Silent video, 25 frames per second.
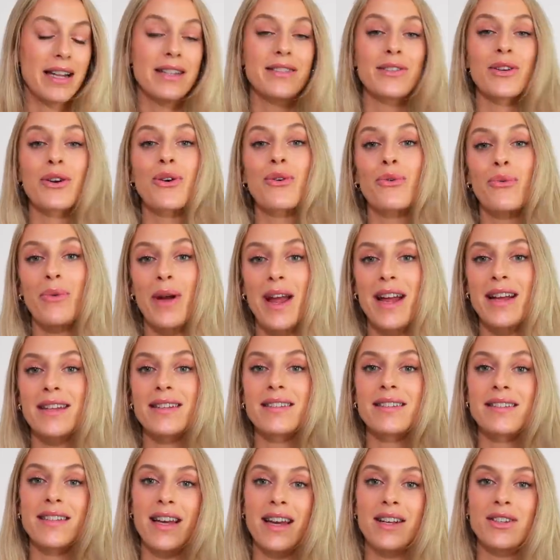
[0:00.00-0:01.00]
it's a great
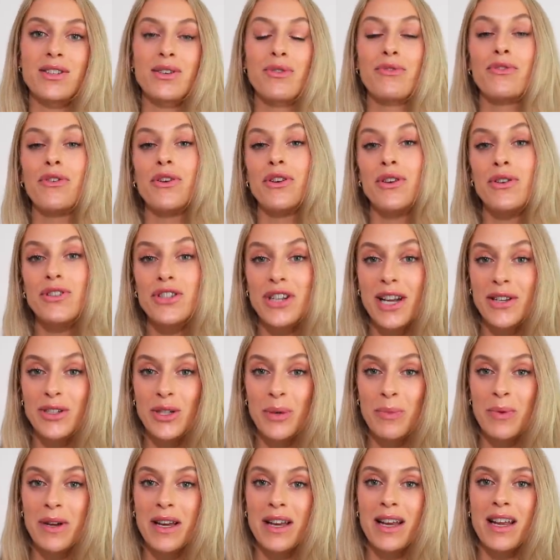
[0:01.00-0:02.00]
scent for you
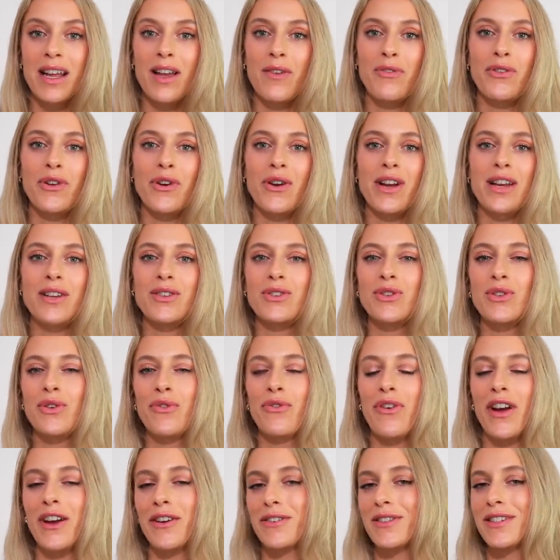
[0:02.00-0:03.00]
gentlemen if you're into
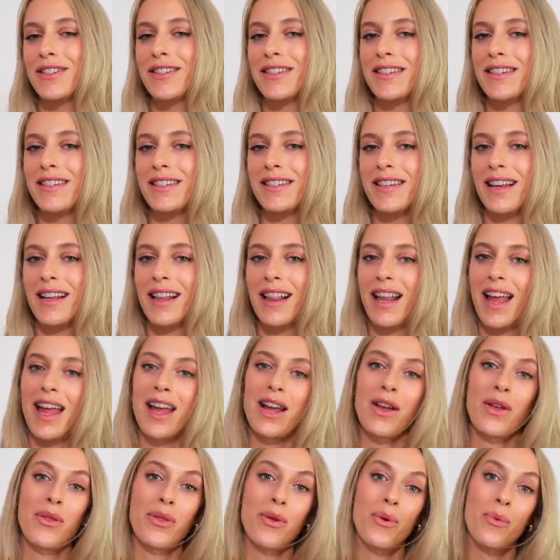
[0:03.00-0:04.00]
fragrances
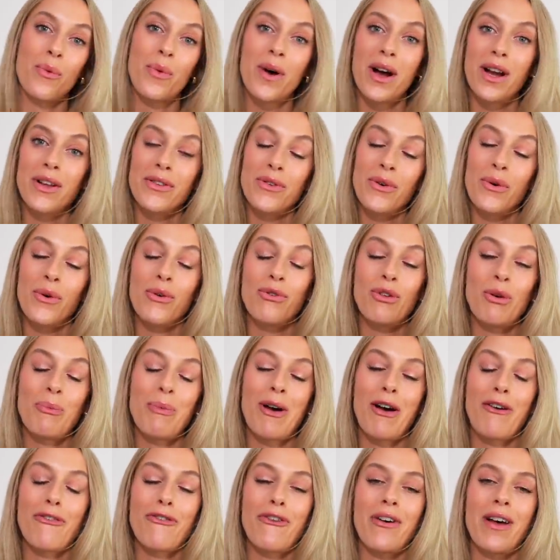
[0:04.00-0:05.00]
like the one Eau de
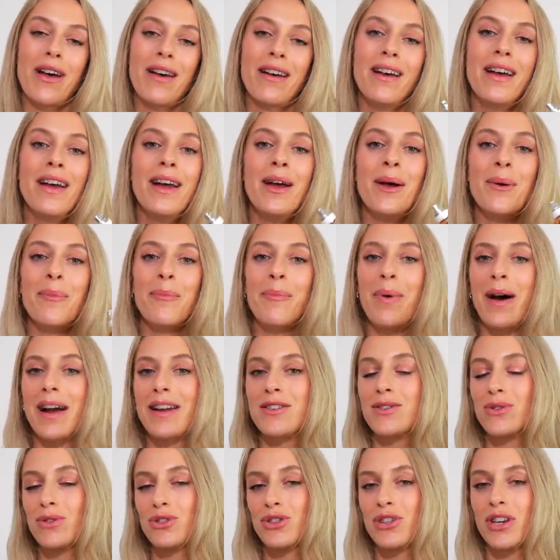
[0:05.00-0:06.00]
Parfum by
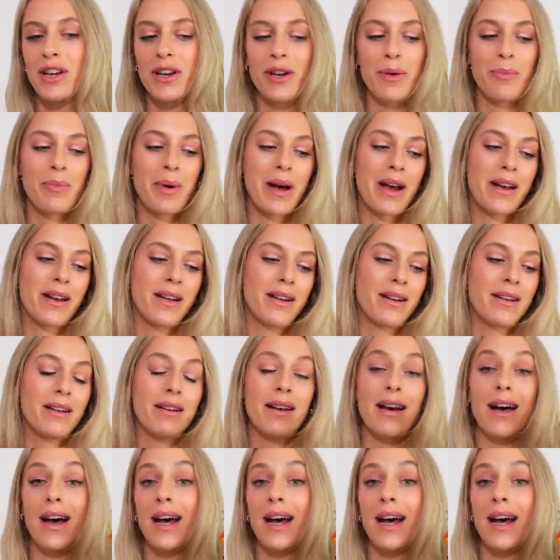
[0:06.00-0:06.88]
Dolce and Gabbana.